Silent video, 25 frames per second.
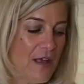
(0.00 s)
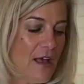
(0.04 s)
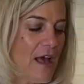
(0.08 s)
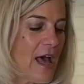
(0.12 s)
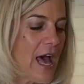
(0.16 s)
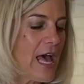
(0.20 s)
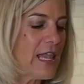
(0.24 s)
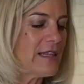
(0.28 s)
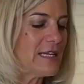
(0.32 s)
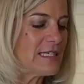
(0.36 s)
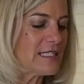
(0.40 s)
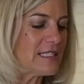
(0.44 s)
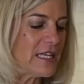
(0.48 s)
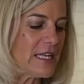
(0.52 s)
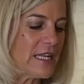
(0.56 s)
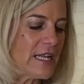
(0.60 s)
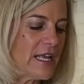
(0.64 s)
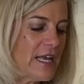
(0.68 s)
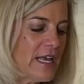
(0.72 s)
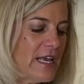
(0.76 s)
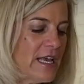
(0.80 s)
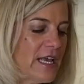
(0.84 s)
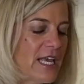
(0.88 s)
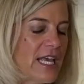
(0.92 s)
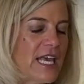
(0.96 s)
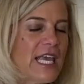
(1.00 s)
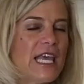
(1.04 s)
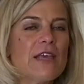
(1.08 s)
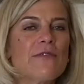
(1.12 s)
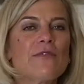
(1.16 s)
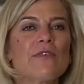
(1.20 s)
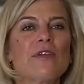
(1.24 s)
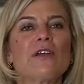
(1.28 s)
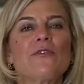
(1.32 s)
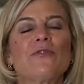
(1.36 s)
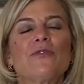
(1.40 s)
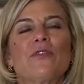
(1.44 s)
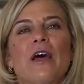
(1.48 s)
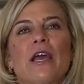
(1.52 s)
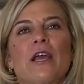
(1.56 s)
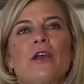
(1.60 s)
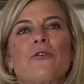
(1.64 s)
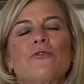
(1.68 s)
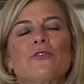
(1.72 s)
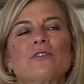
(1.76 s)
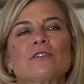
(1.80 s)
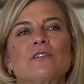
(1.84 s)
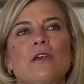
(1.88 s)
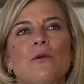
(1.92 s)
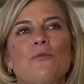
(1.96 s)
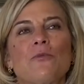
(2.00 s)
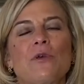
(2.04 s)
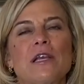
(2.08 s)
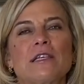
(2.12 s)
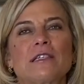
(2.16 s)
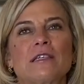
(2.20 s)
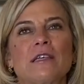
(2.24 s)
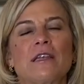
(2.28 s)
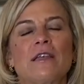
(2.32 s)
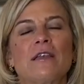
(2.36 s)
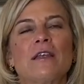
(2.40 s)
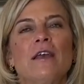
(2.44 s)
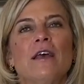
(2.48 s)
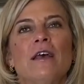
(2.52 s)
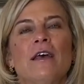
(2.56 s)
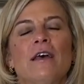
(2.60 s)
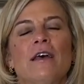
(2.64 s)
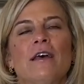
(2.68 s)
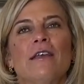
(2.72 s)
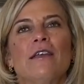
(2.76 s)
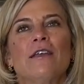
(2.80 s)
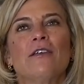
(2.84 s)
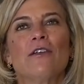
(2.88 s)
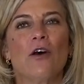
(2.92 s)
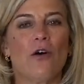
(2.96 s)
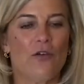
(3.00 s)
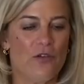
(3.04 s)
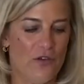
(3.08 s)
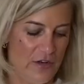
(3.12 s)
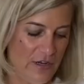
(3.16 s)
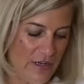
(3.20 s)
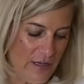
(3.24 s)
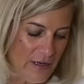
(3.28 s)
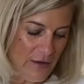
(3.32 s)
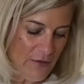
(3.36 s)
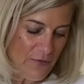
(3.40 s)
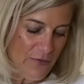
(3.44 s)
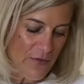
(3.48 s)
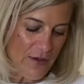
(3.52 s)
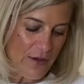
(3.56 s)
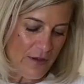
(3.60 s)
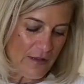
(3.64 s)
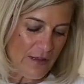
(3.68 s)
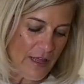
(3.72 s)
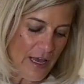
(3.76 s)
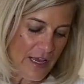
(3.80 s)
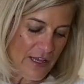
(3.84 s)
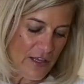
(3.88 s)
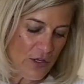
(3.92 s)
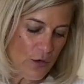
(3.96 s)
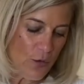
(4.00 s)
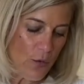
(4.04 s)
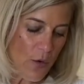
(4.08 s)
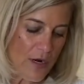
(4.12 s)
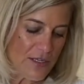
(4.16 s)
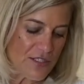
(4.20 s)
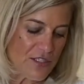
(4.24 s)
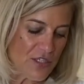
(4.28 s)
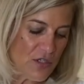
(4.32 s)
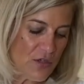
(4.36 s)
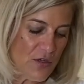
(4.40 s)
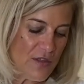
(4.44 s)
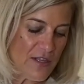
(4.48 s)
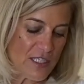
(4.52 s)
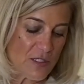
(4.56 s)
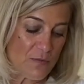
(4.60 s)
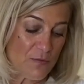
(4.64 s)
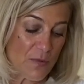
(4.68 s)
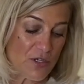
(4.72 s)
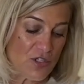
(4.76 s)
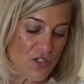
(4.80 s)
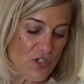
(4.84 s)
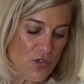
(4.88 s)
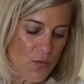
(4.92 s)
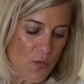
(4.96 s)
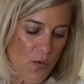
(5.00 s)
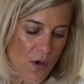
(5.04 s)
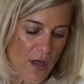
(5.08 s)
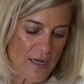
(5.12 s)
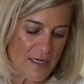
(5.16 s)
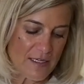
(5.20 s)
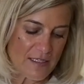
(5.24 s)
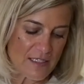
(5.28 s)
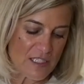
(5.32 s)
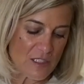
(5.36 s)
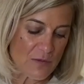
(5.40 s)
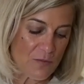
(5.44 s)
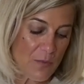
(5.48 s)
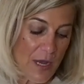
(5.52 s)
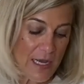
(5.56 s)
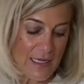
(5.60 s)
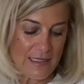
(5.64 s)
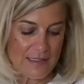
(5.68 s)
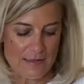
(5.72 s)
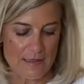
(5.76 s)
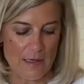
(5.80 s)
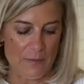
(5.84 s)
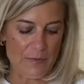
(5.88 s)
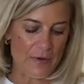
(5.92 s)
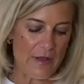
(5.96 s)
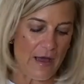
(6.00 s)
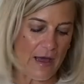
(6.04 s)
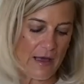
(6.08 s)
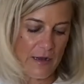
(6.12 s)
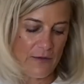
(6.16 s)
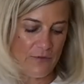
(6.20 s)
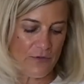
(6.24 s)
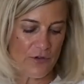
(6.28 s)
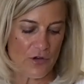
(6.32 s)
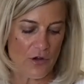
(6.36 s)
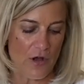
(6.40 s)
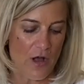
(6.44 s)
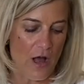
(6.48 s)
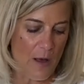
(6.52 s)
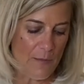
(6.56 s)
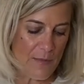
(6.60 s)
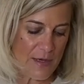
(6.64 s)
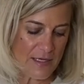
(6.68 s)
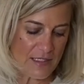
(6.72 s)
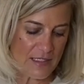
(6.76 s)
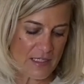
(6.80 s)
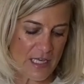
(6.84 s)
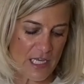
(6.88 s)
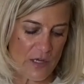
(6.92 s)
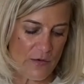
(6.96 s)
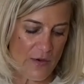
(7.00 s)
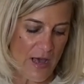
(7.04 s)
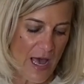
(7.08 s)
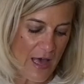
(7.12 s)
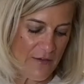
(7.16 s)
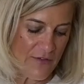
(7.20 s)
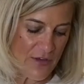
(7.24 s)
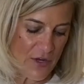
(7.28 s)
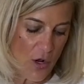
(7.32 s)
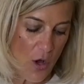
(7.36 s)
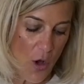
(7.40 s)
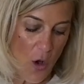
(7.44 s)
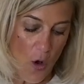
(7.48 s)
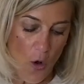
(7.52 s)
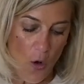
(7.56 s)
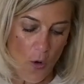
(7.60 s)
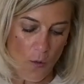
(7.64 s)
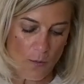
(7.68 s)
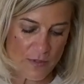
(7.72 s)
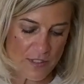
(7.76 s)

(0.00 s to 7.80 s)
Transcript: And listen, even if for some reason, you didn't feel like you wanted to do this, but you wanted to spice up kind of your hummus that you have at home.